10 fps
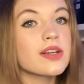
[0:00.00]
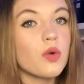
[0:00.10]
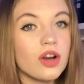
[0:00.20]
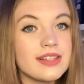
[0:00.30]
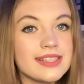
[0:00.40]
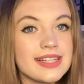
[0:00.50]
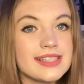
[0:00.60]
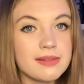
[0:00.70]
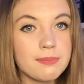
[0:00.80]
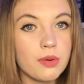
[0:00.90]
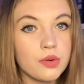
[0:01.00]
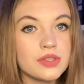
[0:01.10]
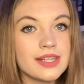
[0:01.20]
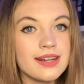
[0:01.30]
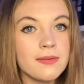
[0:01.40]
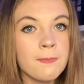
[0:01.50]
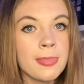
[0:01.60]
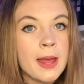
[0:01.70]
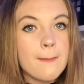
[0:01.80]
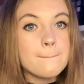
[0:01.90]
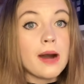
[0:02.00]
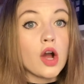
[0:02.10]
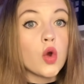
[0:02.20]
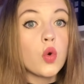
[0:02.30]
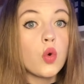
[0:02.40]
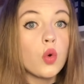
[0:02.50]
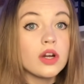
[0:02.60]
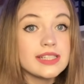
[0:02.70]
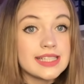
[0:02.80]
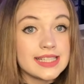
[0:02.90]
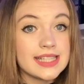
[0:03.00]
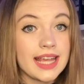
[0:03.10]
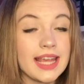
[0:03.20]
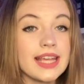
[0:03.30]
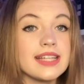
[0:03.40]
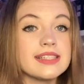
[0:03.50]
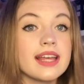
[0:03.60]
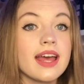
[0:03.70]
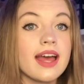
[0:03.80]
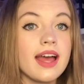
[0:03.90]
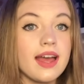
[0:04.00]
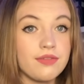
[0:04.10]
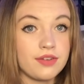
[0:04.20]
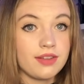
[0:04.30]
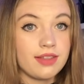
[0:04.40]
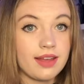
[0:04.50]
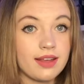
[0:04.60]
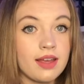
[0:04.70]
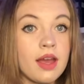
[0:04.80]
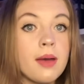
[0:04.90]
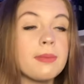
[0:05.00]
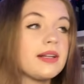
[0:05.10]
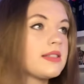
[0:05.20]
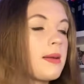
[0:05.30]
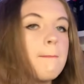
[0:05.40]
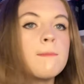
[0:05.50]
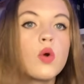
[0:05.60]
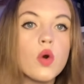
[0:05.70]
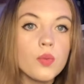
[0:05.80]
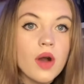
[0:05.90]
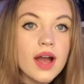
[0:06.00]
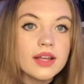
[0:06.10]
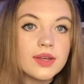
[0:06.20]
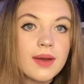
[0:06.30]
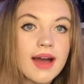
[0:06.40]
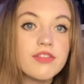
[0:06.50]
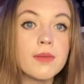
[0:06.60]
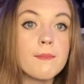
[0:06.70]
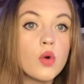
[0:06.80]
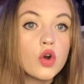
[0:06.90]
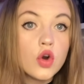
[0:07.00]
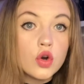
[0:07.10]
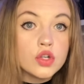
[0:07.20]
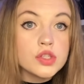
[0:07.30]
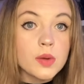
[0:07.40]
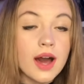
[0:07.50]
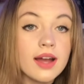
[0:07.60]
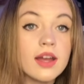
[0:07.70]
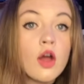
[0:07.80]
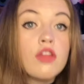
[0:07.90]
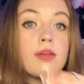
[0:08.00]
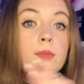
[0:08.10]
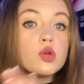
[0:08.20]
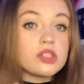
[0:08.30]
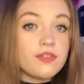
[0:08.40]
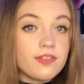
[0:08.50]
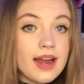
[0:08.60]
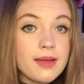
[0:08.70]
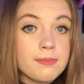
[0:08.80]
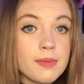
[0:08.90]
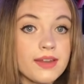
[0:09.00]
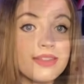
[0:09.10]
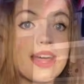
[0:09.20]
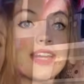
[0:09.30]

quality is important, but quantity is everything. Because the more work you have, the more coursework, the more development that